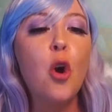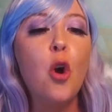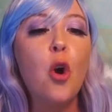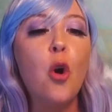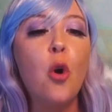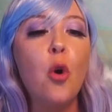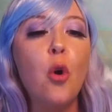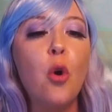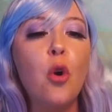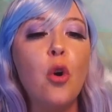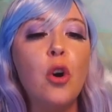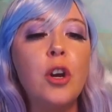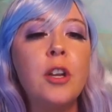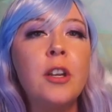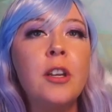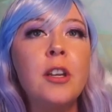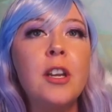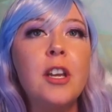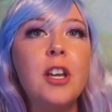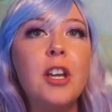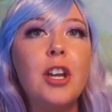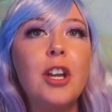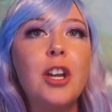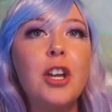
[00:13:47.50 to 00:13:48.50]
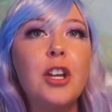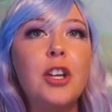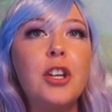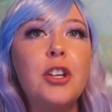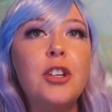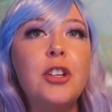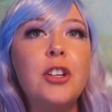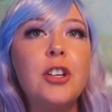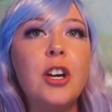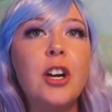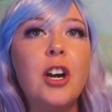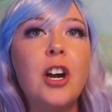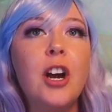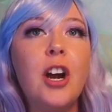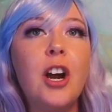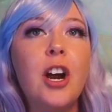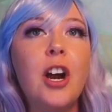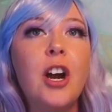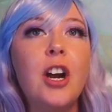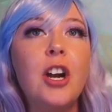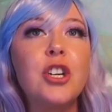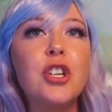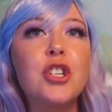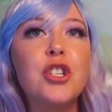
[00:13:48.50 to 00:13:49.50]
on
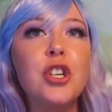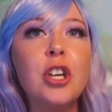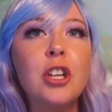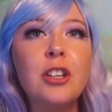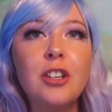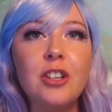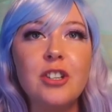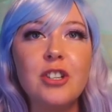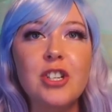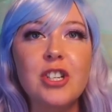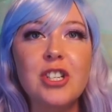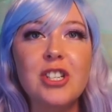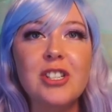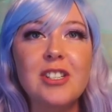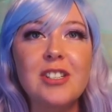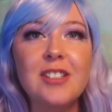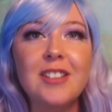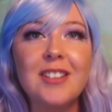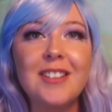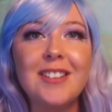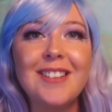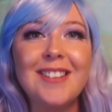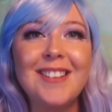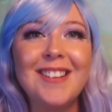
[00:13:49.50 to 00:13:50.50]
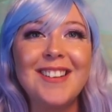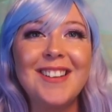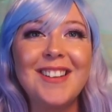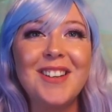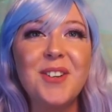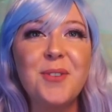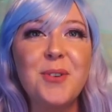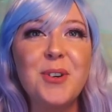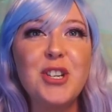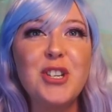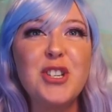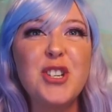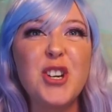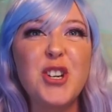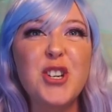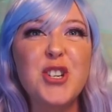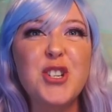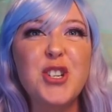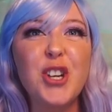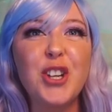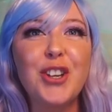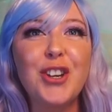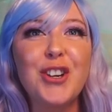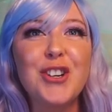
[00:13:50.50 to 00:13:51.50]
your shoulders. What's your
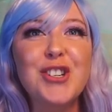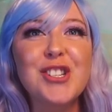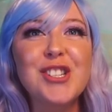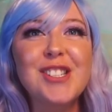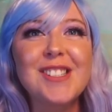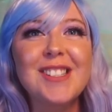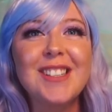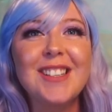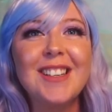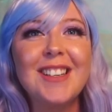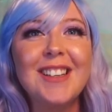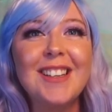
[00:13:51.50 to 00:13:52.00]
shoulders?